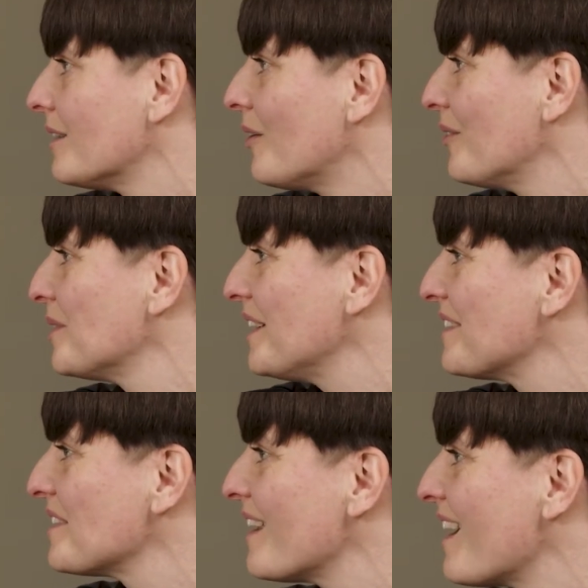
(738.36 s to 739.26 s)
only
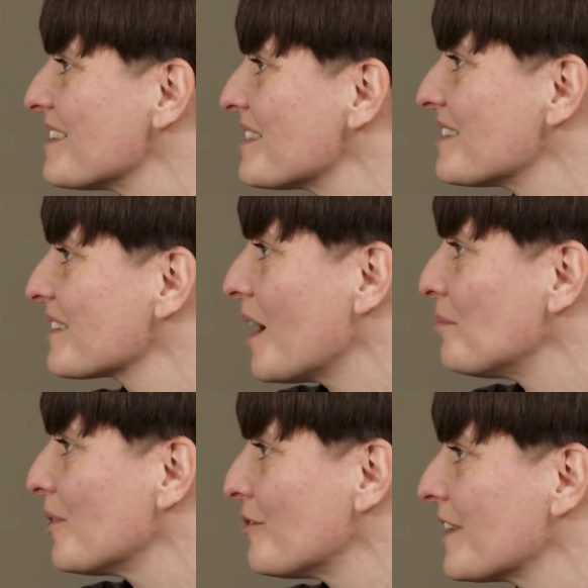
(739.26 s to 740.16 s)
in the last
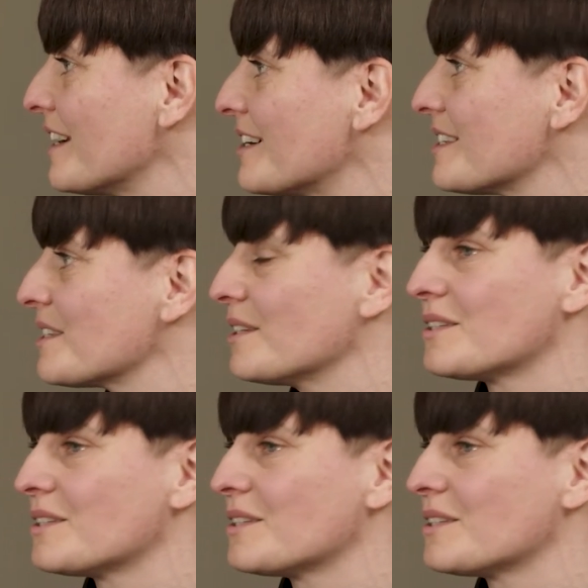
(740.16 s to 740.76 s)
couple of years,